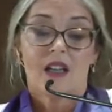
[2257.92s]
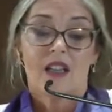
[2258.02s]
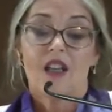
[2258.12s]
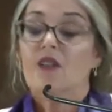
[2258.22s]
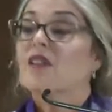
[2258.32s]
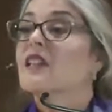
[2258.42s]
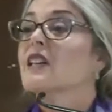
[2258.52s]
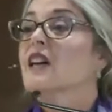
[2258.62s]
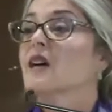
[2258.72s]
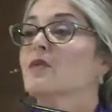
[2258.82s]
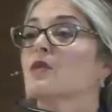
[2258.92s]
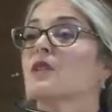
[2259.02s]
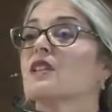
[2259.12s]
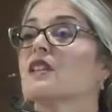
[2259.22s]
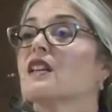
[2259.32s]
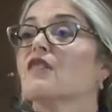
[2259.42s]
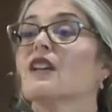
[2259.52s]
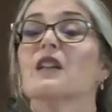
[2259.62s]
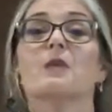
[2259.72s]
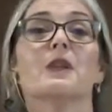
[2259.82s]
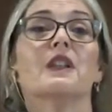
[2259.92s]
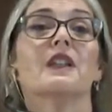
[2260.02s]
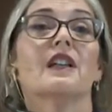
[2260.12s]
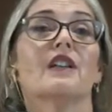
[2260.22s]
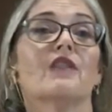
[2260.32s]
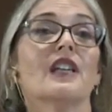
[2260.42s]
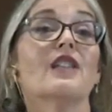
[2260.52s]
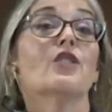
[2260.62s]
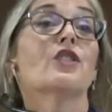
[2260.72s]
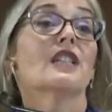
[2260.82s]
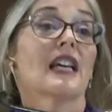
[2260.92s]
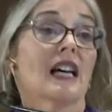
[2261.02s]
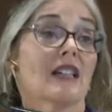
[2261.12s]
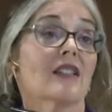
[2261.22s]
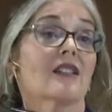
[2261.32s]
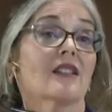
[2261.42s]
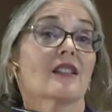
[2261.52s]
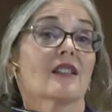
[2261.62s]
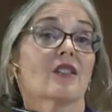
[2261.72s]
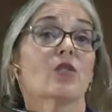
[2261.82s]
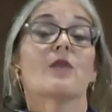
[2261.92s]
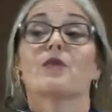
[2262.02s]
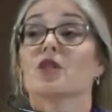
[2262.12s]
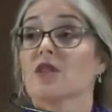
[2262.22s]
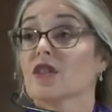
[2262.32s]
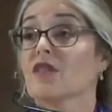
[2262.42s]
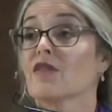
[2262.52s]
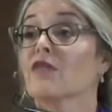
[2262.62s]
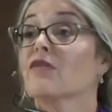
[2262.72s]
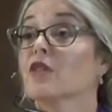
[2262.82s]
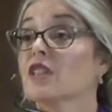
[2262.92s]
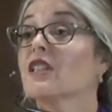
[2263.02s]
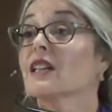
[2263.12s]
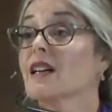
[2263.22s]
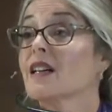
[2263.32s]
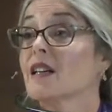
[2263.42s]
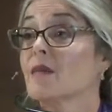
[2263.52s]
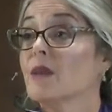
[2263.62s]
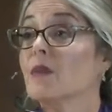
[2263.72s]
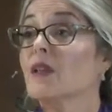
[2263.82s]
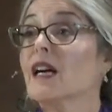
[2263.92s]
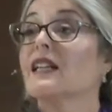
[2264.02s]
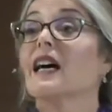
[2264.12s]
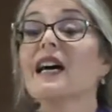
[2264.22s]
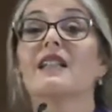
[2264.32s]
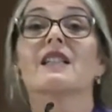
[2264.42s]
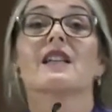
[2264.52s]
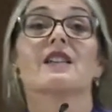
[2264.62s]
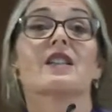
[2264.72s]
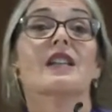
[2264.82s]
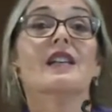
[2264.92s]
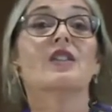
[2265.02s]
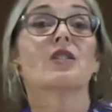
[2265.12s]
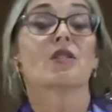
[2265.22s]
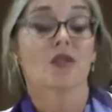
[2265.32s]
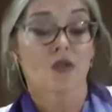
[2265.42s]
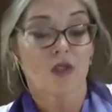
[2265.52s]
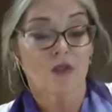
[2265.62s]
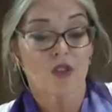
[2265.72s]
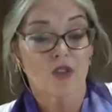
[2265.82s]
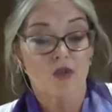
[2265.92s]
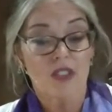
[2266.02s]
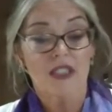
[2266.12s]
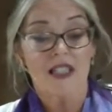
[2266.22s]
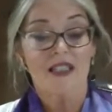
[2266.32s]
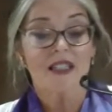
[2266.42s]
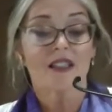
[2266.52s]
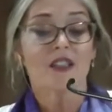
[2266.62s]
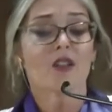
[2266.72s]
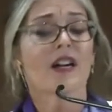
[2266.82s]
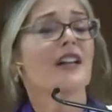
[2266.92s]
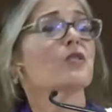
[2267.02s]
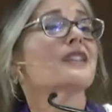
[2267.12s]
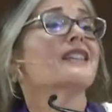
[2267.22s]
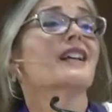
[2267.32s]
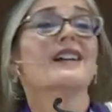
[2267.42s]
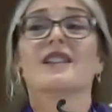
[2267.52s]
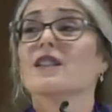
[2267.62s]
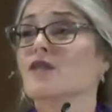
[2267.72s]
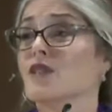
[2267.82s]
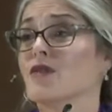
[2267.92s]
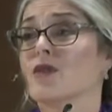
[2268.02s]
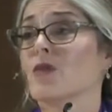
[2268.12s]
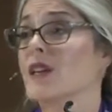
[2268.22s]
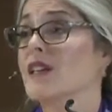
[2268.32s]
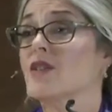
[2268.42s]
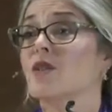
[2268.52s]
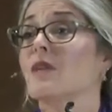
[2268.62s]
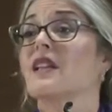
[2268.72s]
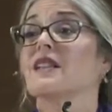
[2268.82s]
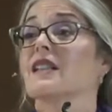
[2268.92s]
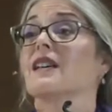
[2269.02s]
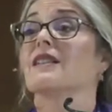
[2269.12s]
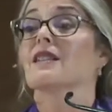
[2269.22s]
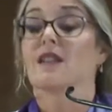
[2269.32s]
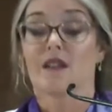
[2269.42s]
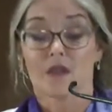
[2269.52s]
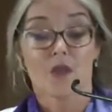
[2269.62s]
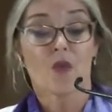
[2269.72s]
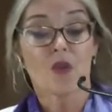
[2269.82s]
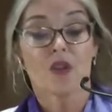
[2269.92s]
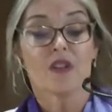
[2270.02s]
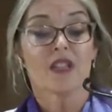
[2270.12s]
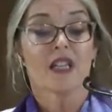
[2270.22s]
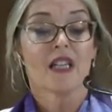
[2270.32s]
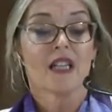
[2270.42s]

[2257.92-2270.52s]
The other thing that happened was the availability of Eastern texts, scriptures. For the first time, people had access to Eastern scriptures, realizing that there are actually lots of different ways to make sense of the world.